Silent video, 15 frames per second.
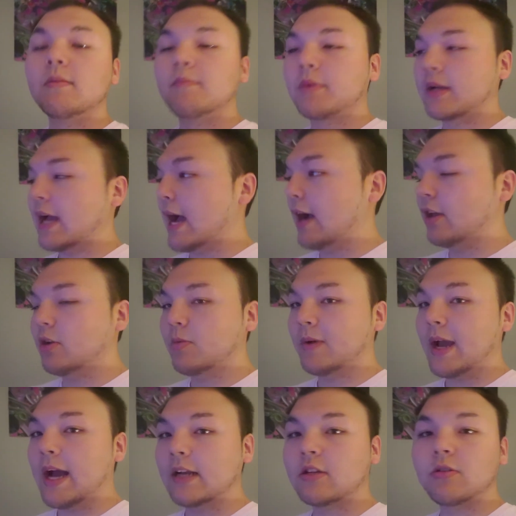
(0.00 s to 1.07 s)
but how you
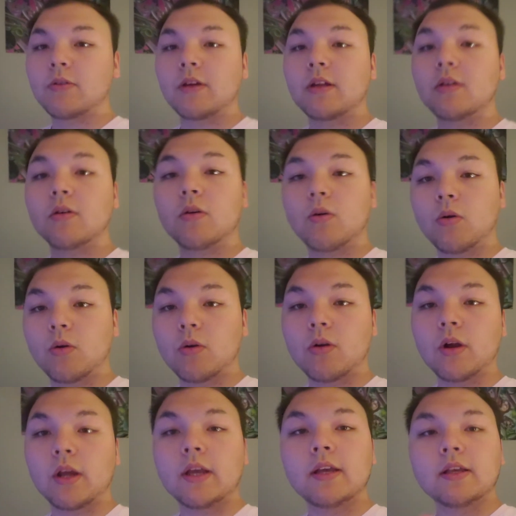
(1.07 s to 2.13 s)
react to it,
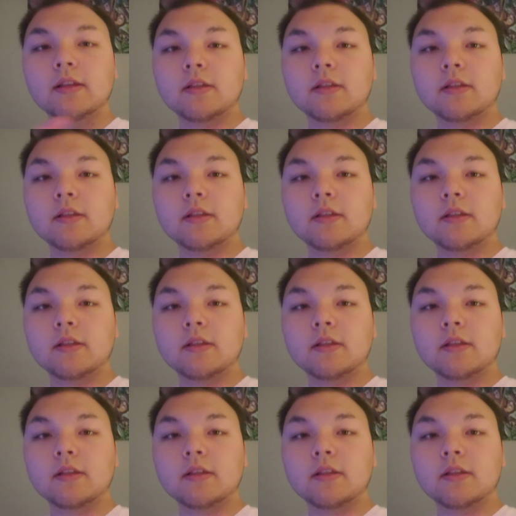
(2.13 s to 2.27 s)
or